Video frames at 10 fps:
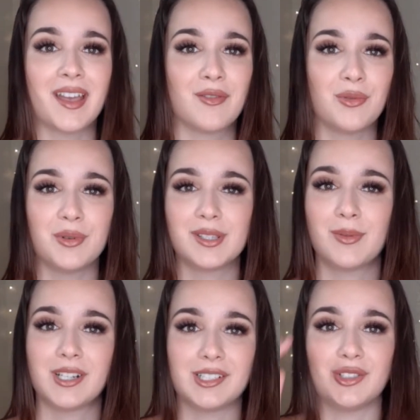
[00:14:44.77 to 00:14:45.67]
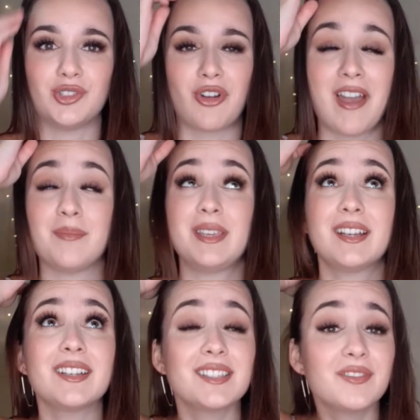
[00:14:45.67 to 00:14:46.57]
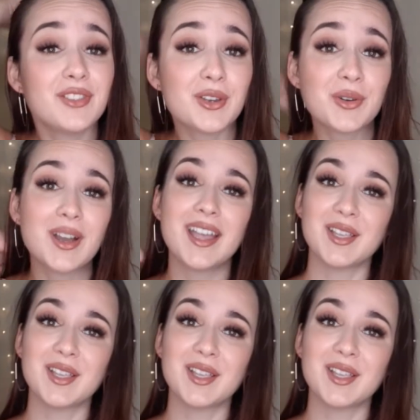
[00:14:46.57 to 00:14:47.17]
I always wanted to try it because of you.